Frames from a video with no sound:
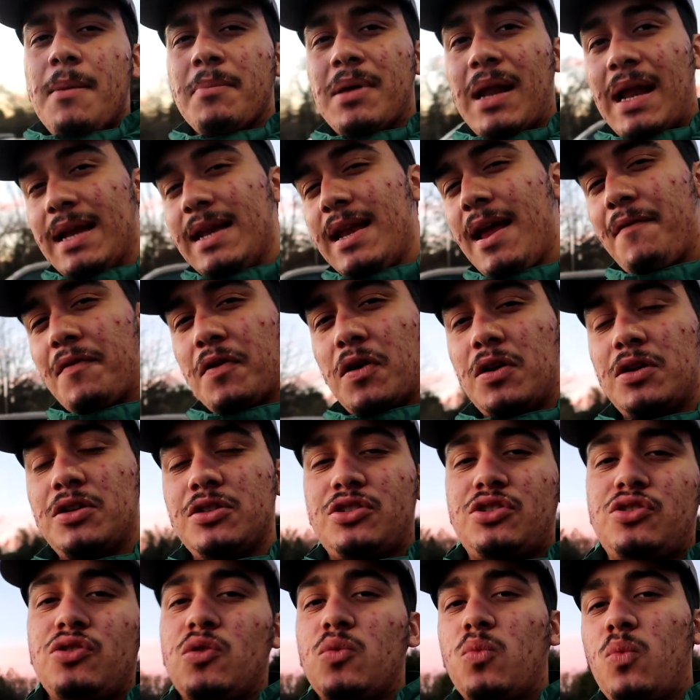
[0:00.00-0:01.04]
But I never
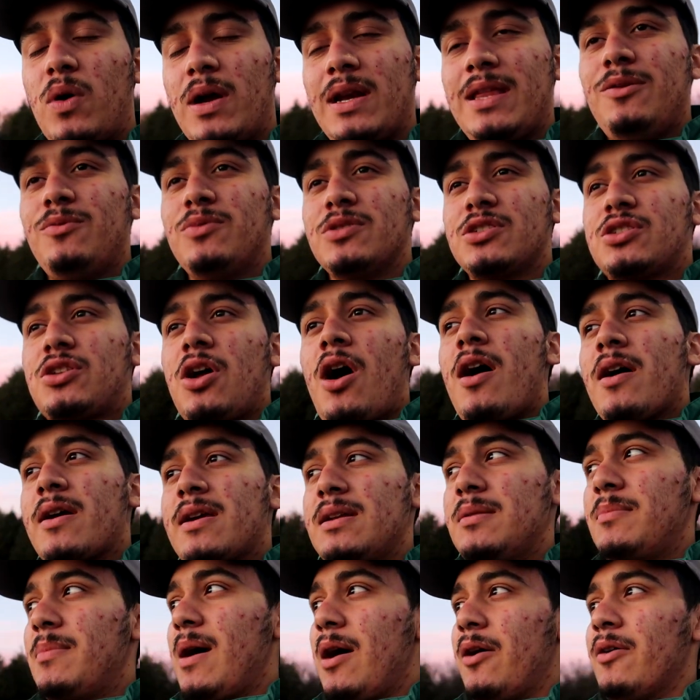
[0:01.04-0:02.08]
understood what he was
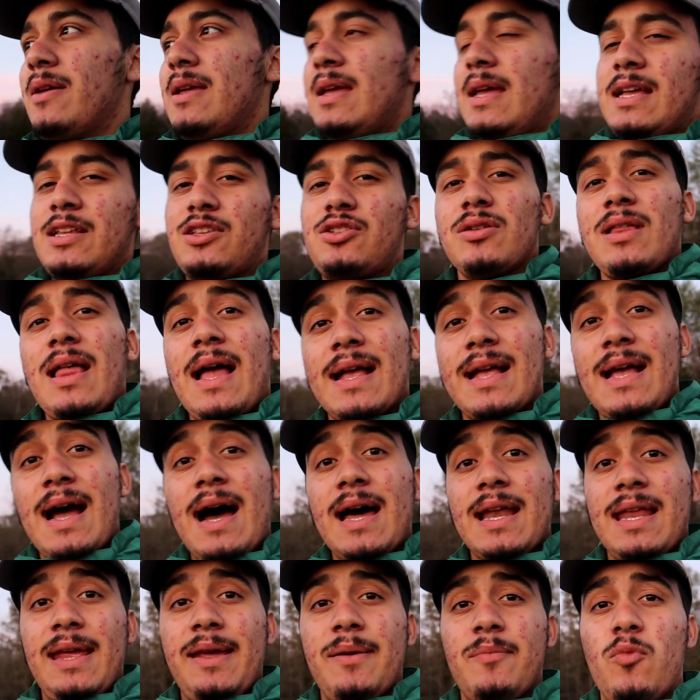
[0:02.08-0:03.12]
talking about until I
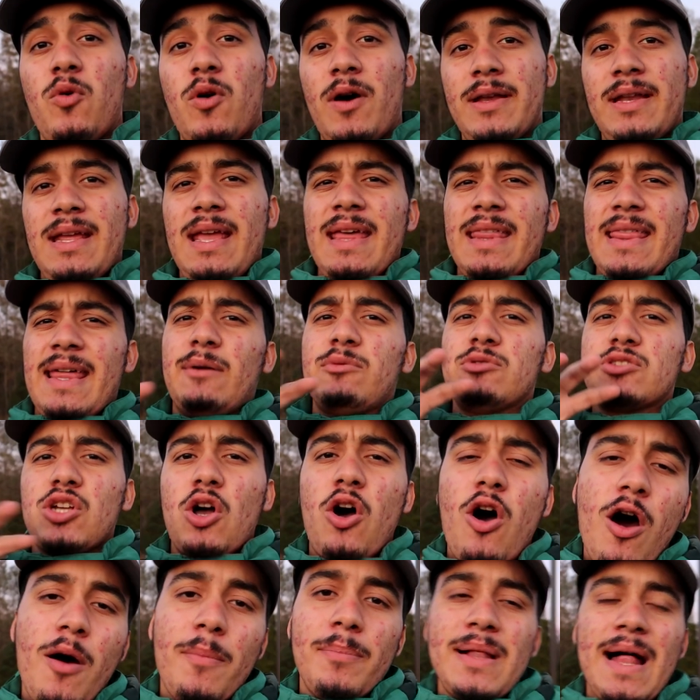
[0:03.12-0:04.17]
got him one that was
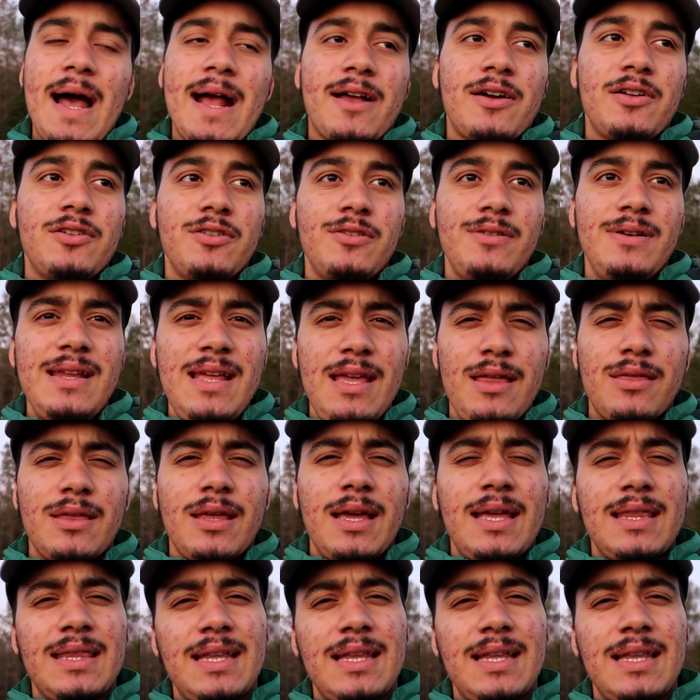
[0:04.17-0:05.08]
all black underneath.